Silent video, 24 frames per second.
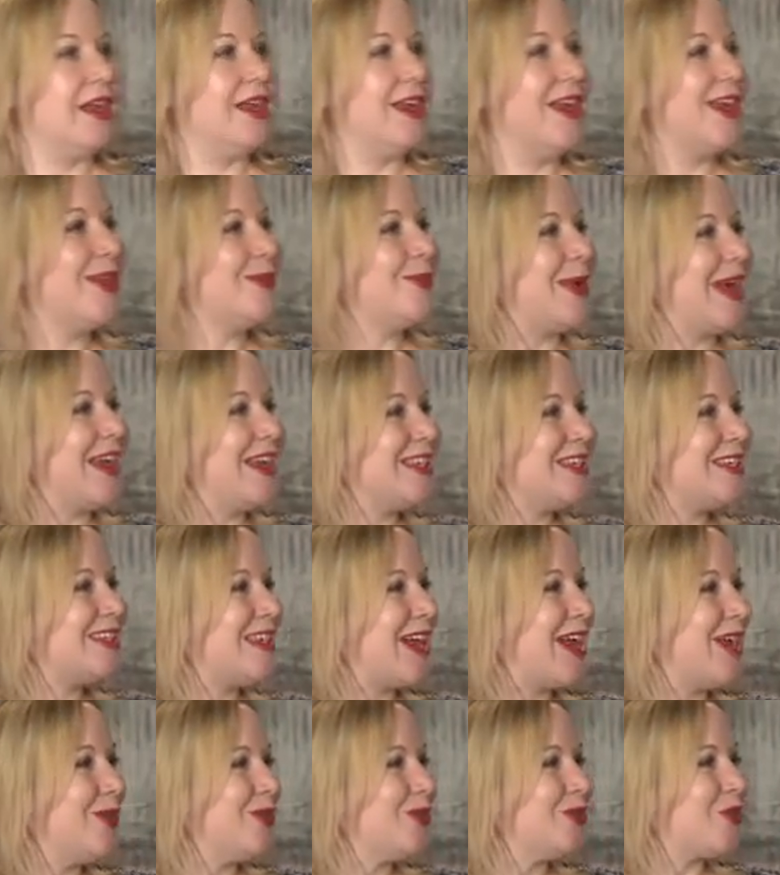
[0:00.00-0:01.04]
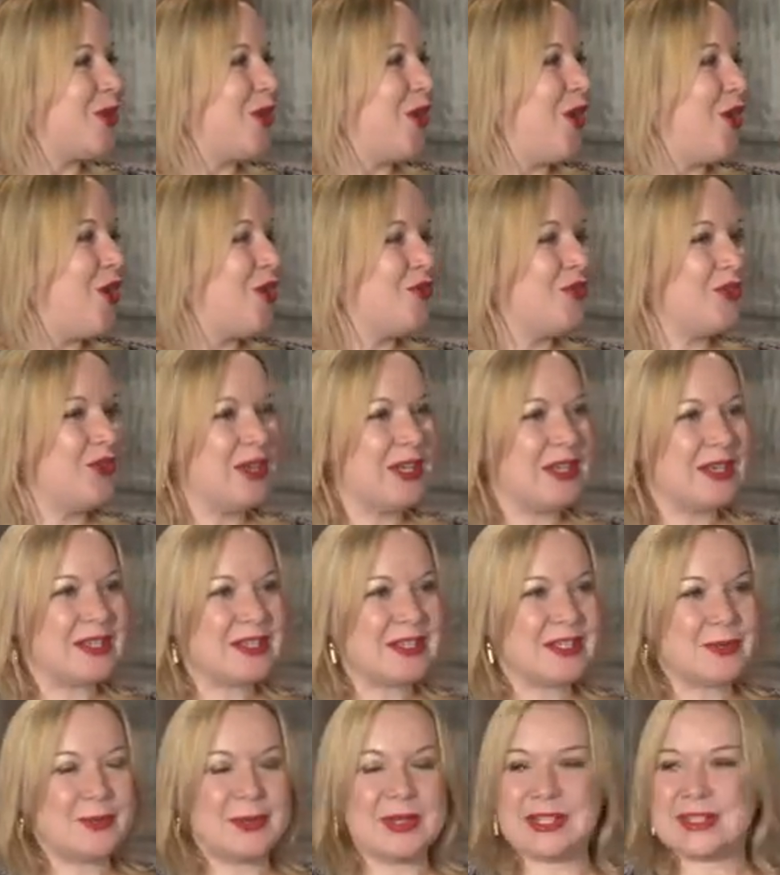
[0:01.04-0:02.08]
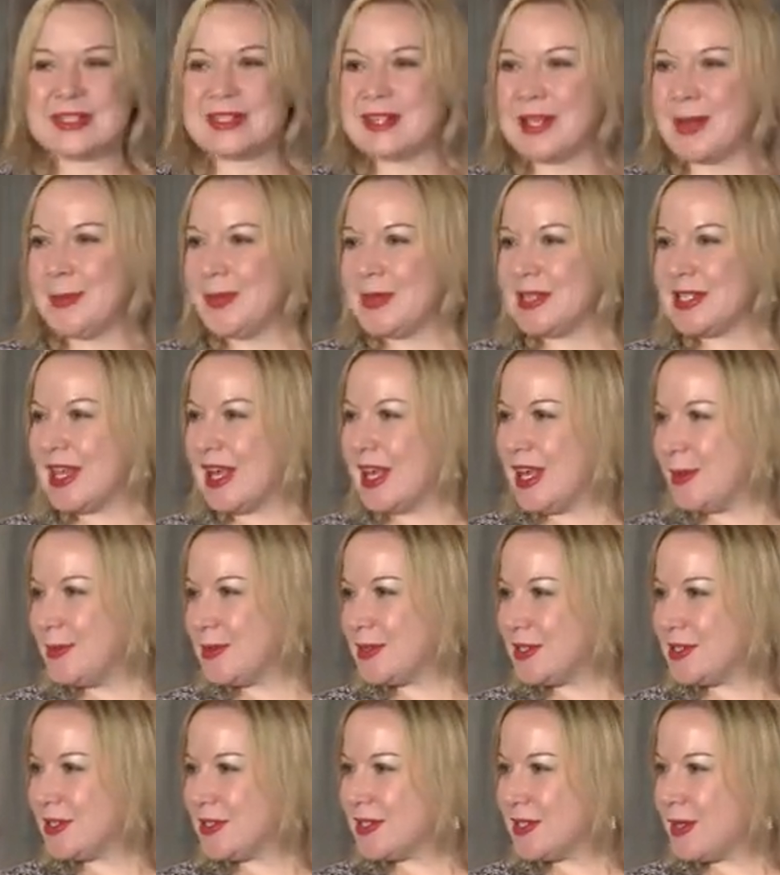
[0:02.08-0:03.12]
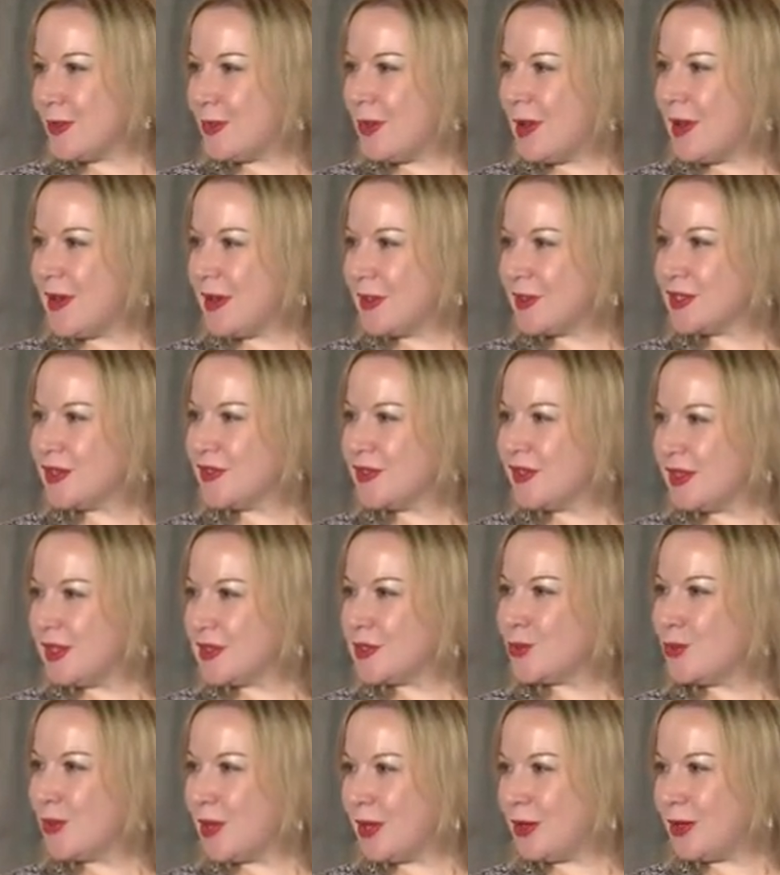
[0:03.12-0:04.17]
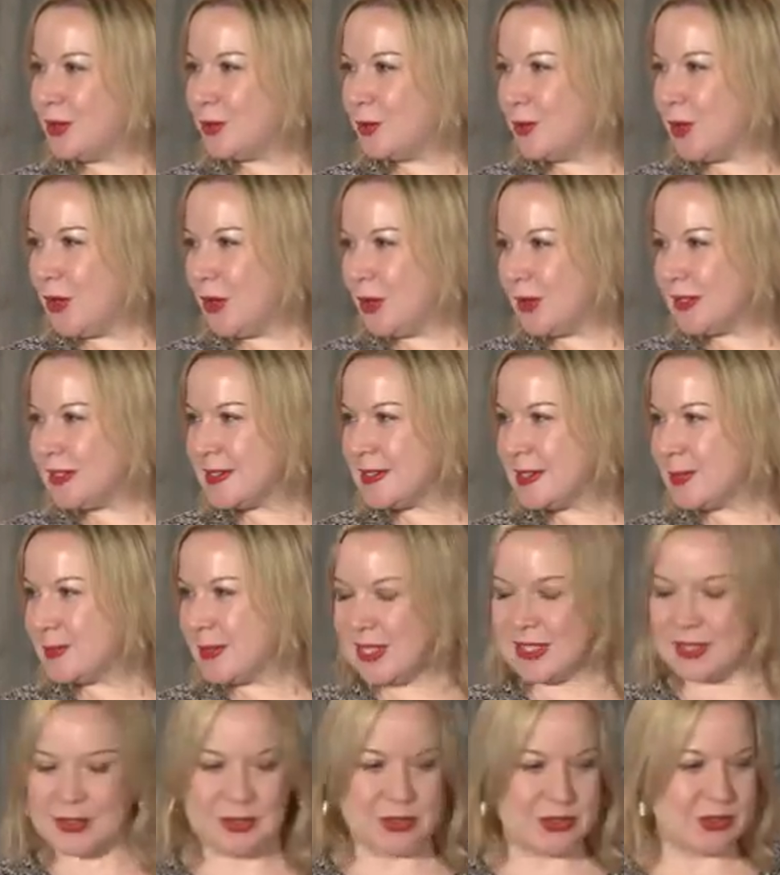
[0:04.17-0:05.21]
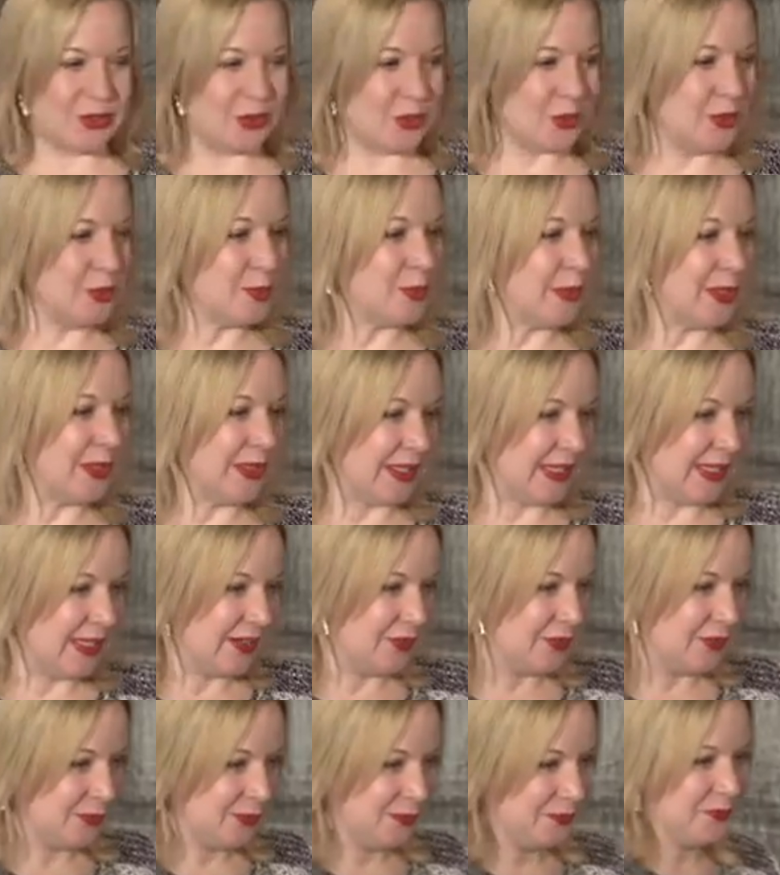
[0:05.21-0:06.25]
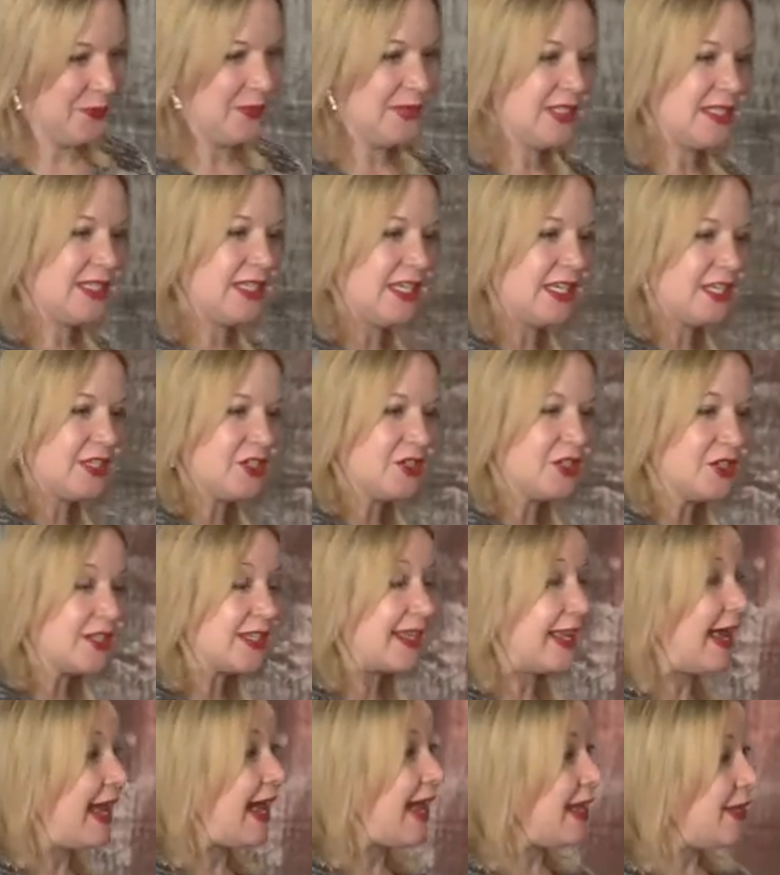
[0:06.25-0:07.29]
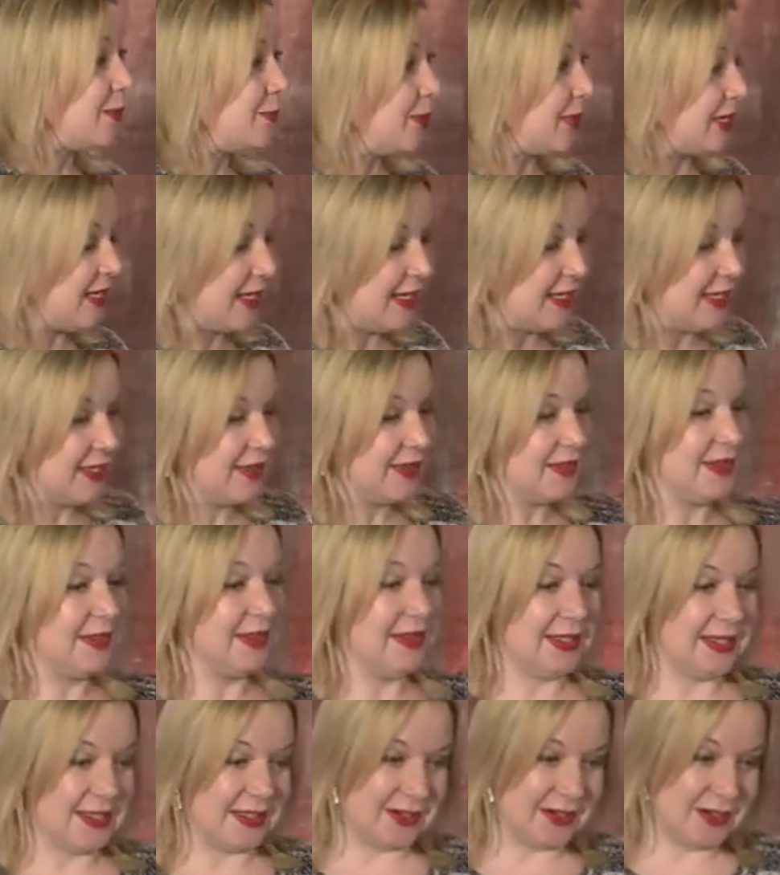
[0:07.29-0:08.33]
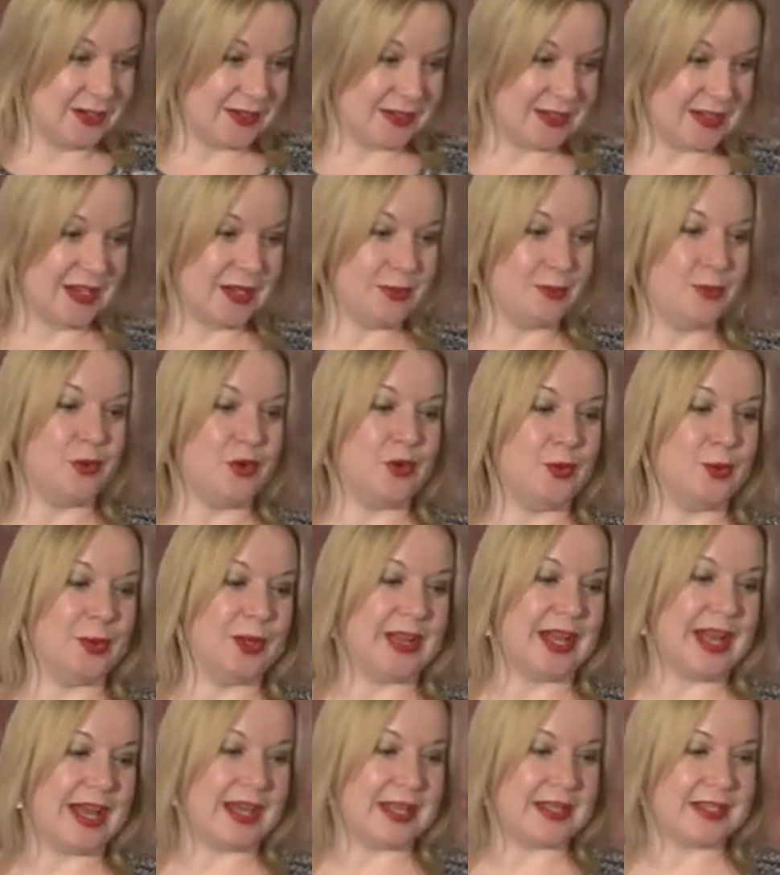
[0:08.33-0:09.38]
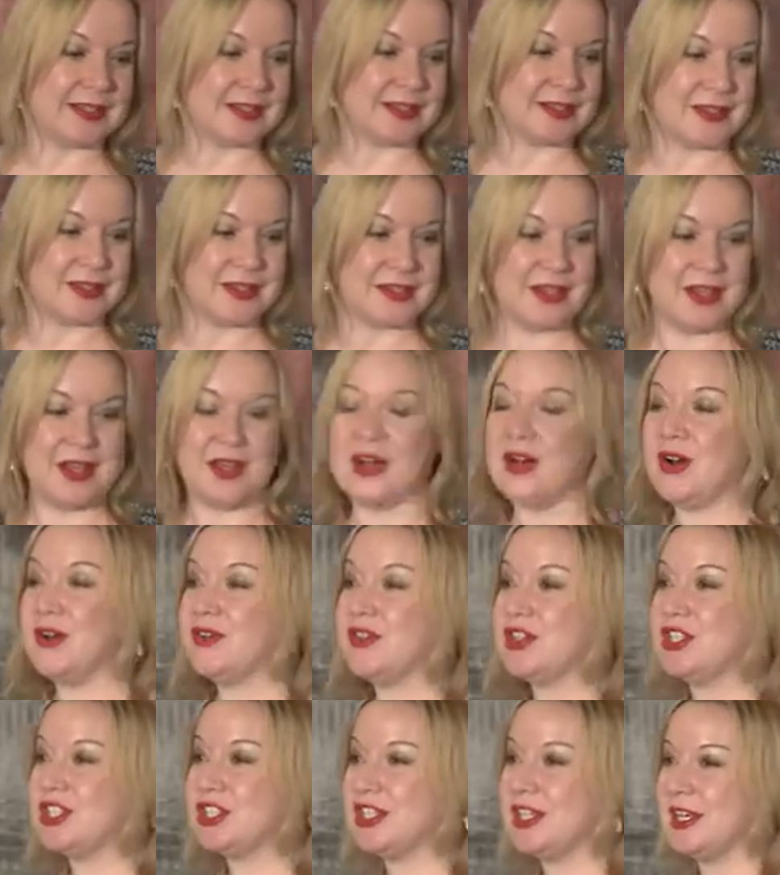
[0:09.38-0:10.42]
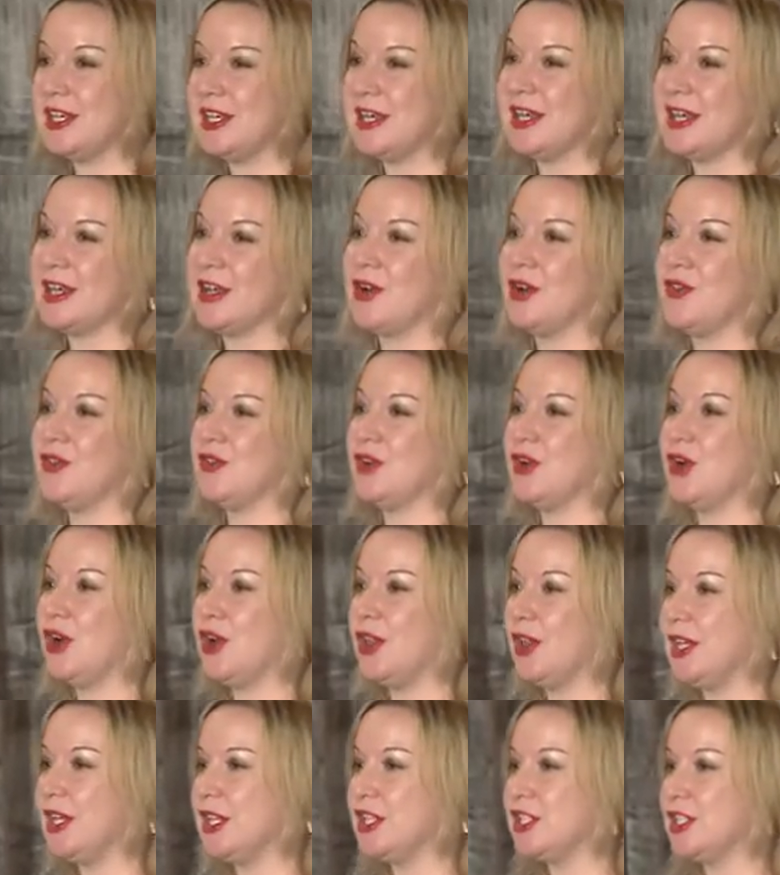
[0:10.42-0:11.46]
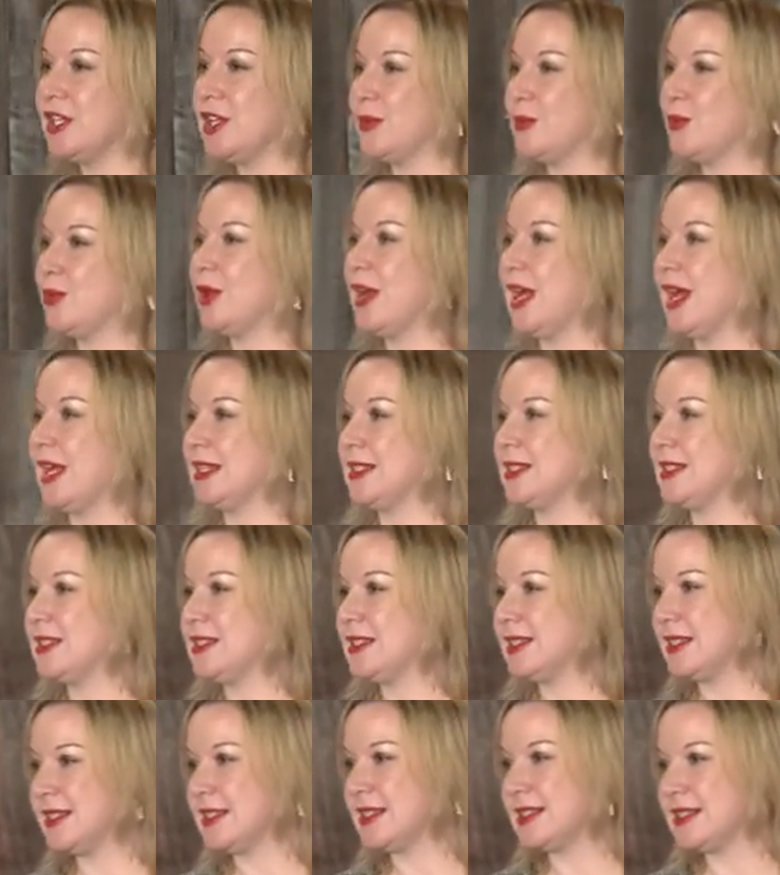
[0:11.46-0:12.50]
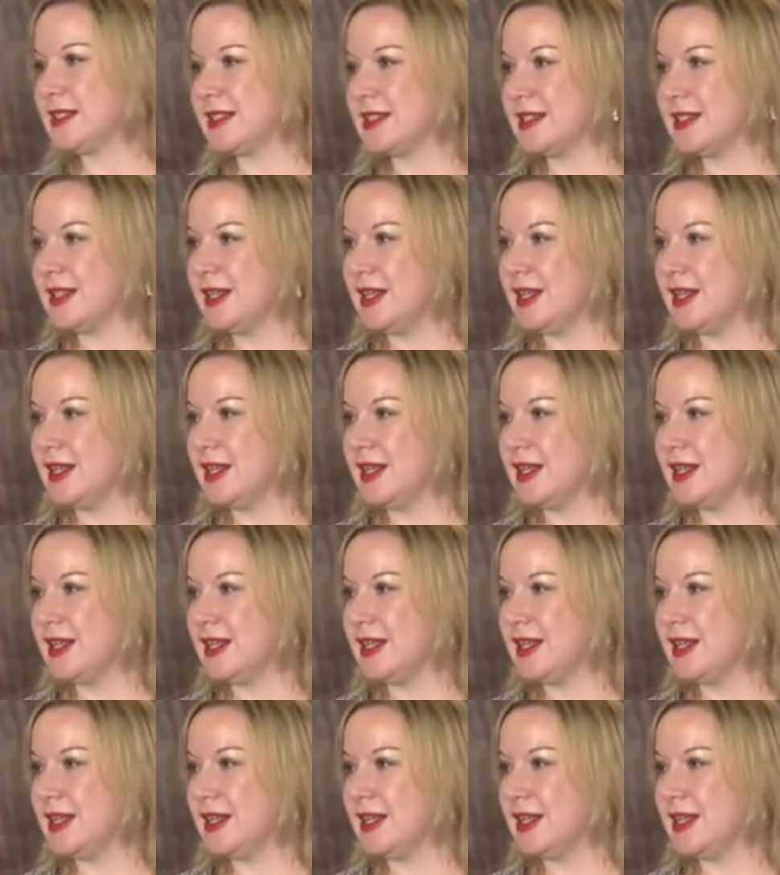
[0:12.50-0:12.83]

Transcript: it might sound obvious, but sometimes in some parts of this world, policymakers don't believe teachers can be the leaders and mobilizers of the sharing of knowledge and practices.